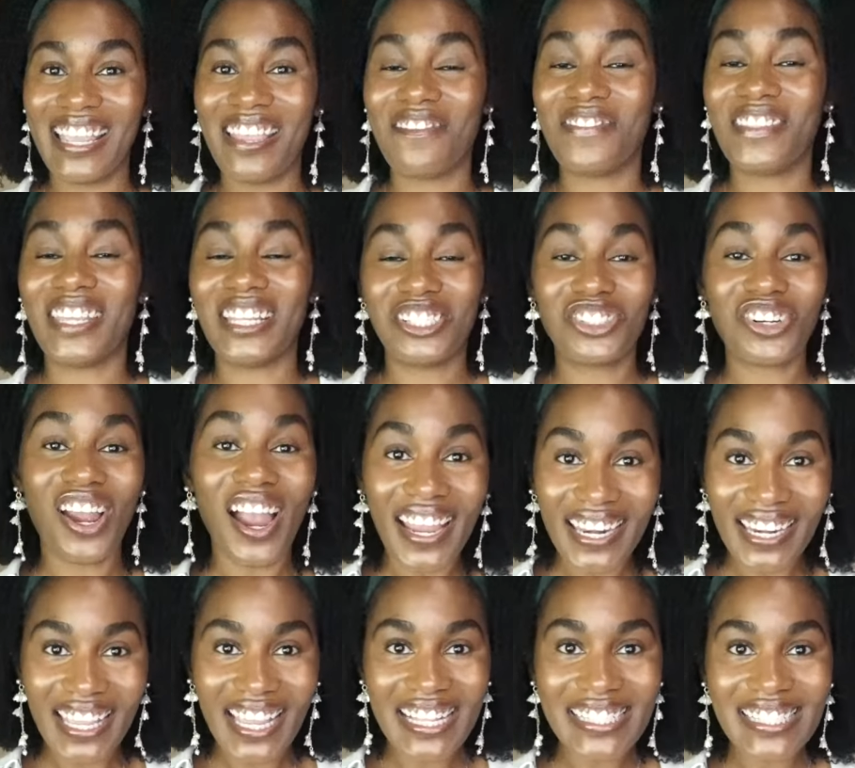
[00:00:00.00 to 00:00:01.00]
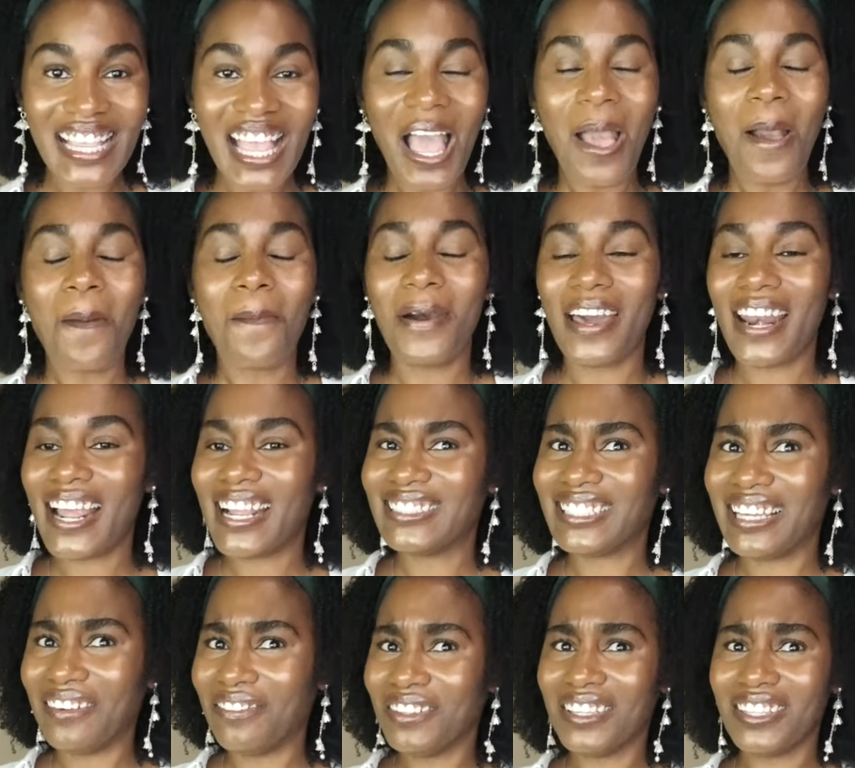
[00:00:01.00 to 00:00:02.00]
if they tried it, but I
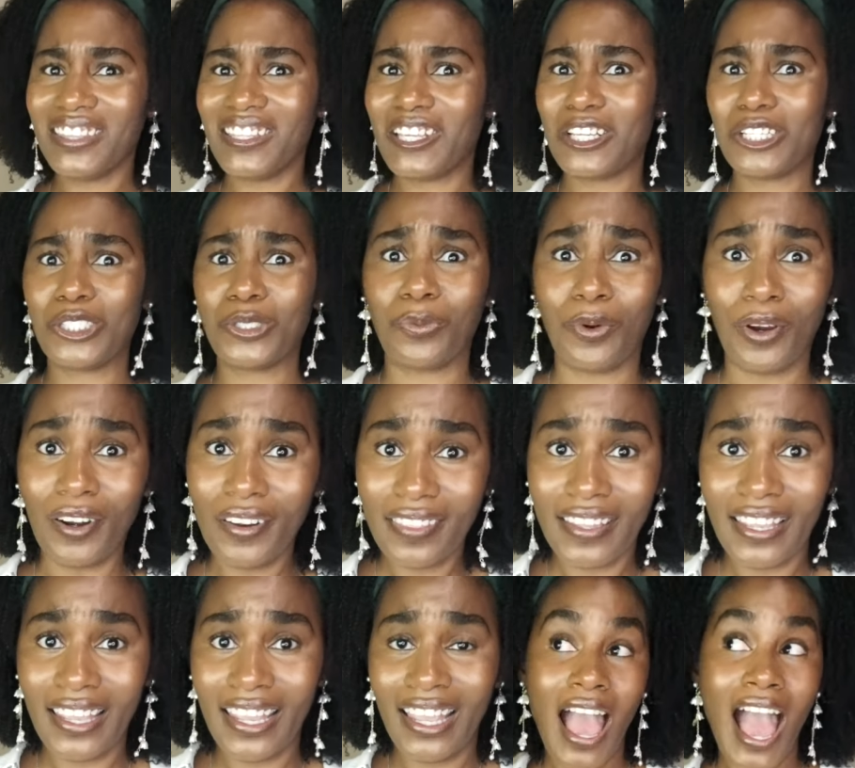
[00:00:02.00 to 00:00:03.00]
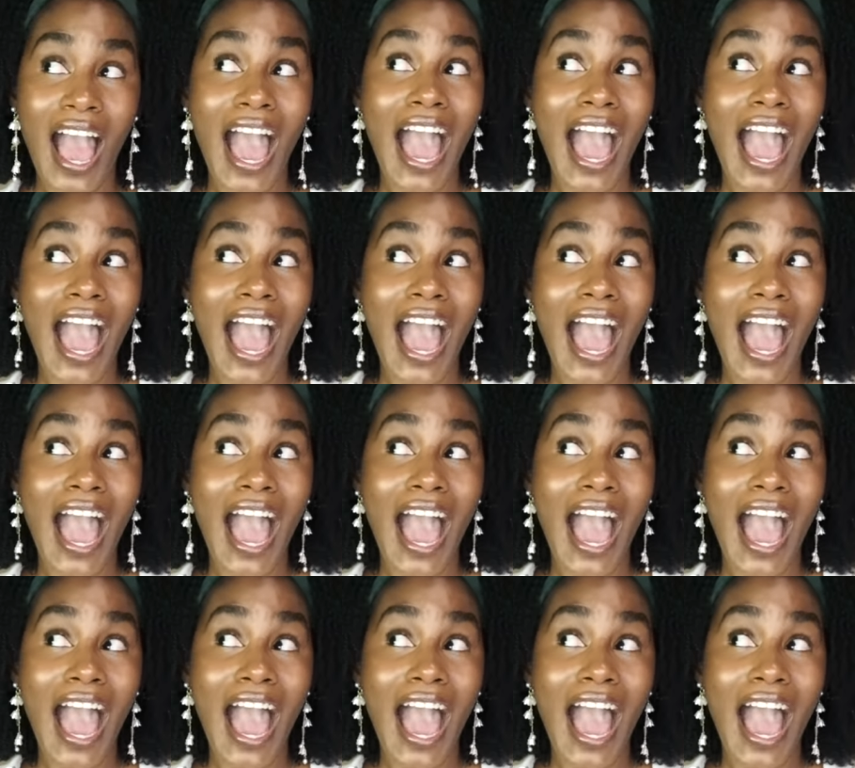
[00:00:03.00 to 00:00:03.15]
definitely think it's worth it.